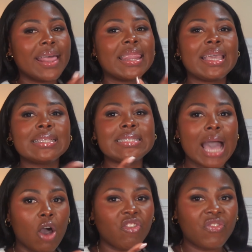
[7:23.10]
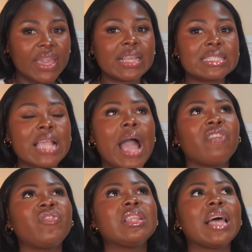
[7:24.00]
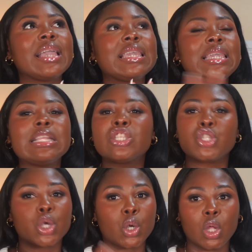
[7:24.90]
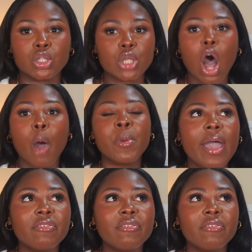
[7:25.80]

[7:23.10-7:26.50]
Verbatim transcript: this outfit i feel like eats the girls up